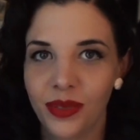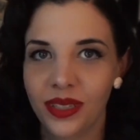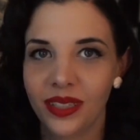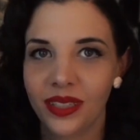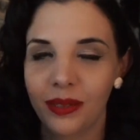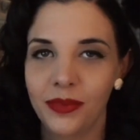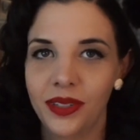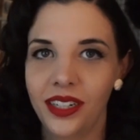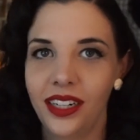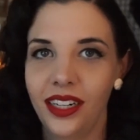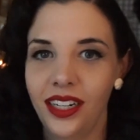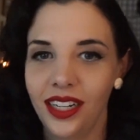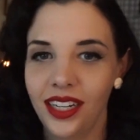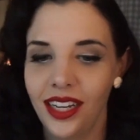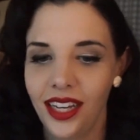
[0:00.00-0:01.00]
this summer,
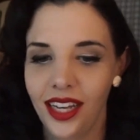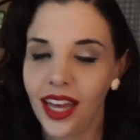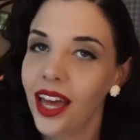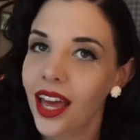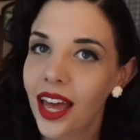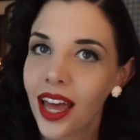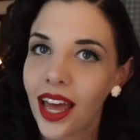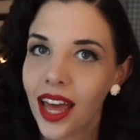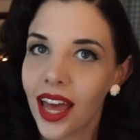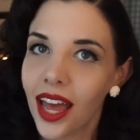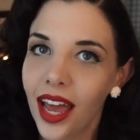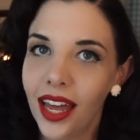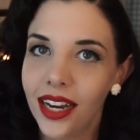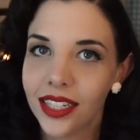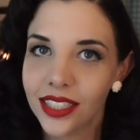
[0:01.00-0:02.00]

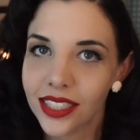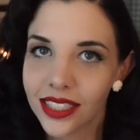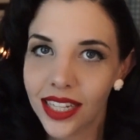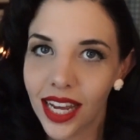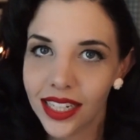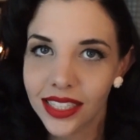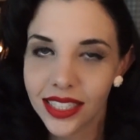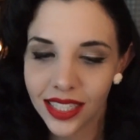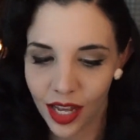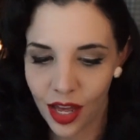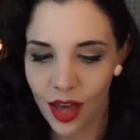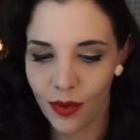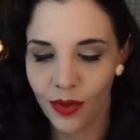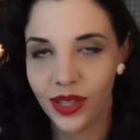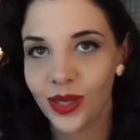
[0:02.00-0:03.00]
and it's just nice
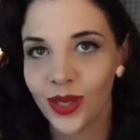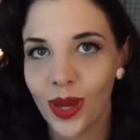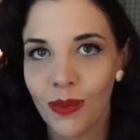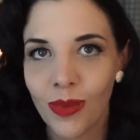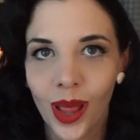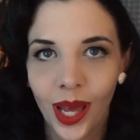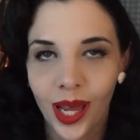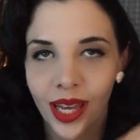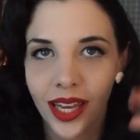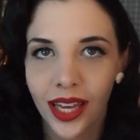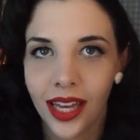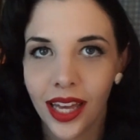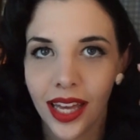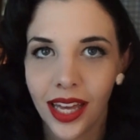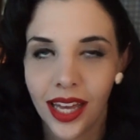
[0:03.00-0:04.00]
with some like
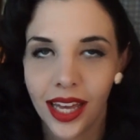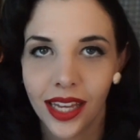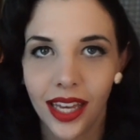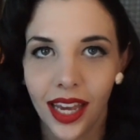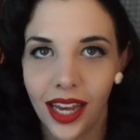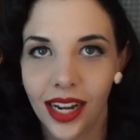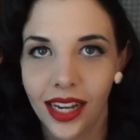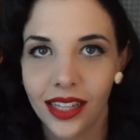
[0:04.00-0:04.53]
cat eye